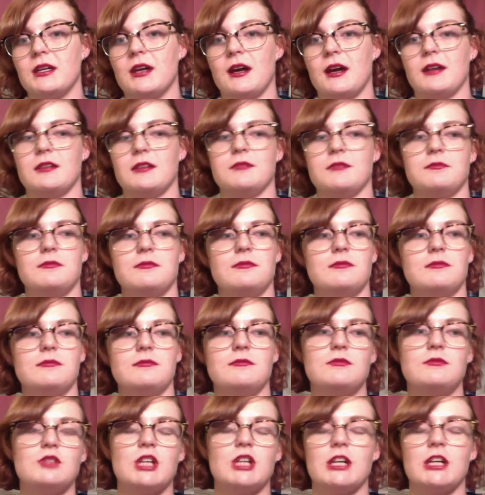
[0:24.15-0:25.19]
I
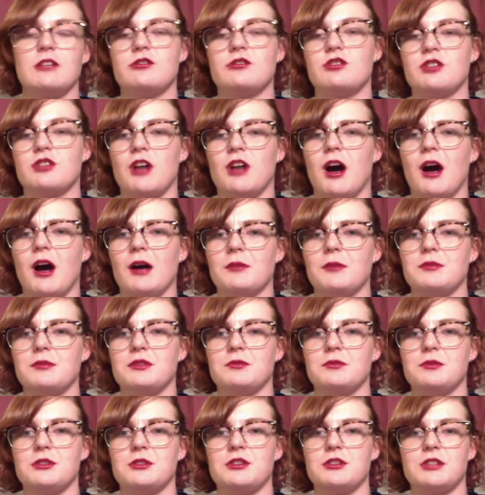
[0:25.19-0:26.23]
changed jobs,
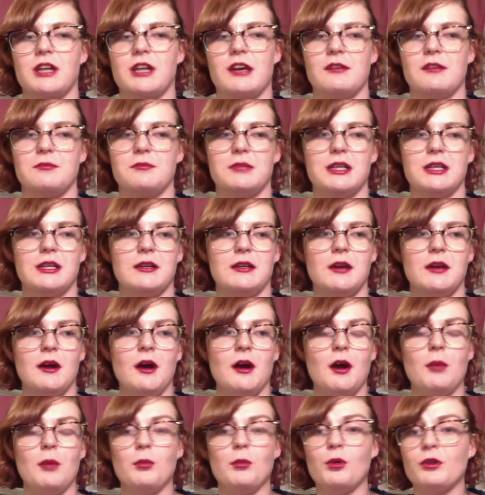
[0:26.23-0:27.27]
which gave me
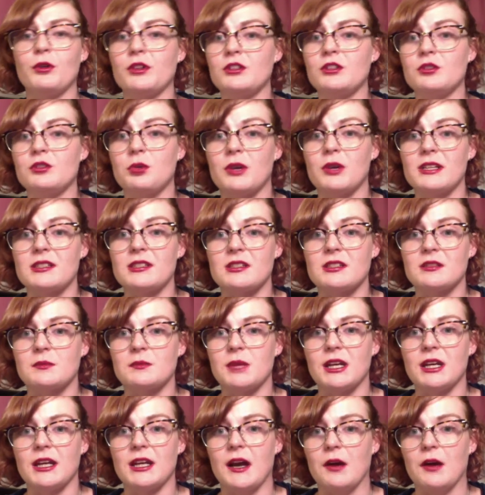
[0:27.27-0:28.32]
more than twice as
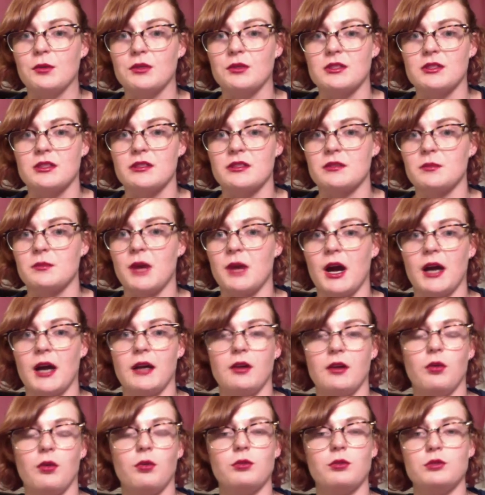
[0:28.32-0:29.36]
many hours as my
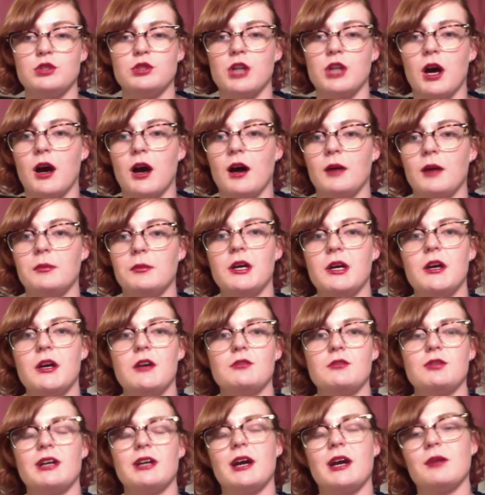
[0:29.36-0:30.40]
old job,
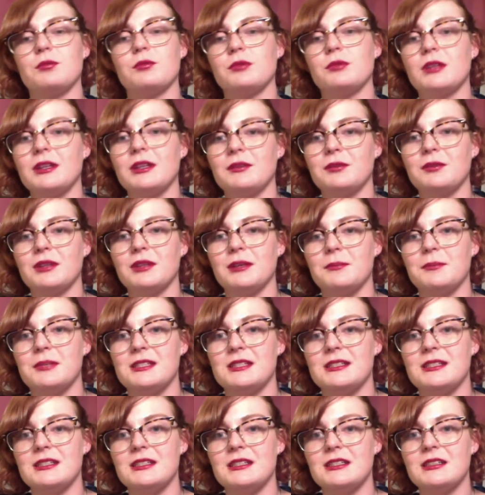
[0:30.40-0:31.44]
so I got really, really
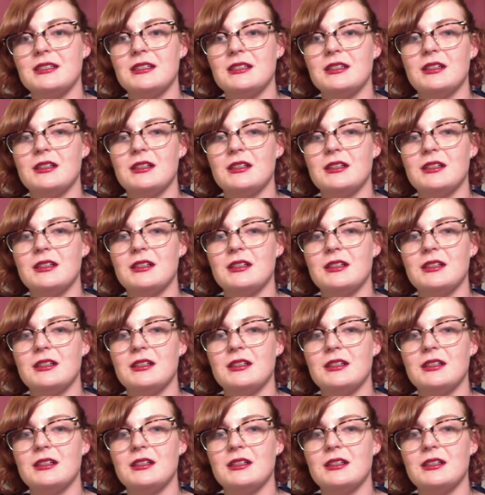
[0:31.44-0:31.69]
busy.